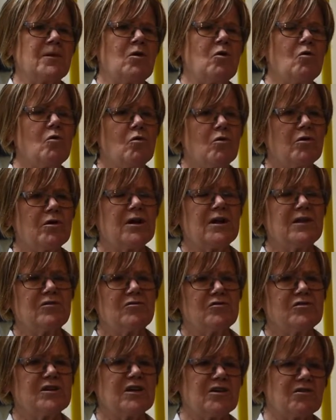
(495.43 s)
or in
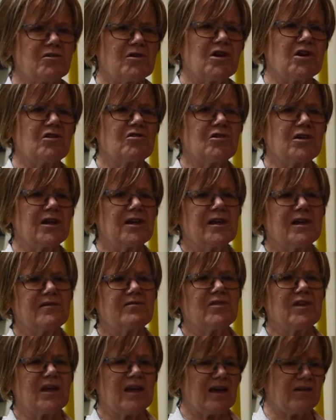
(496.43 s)
their dairy area
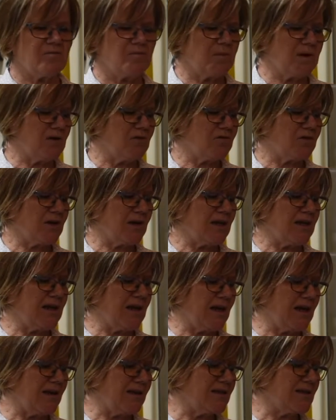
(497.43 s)
if they have milk and
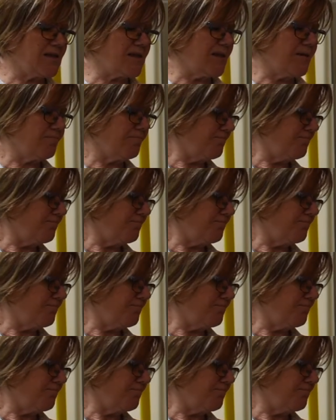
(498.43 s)
eggs.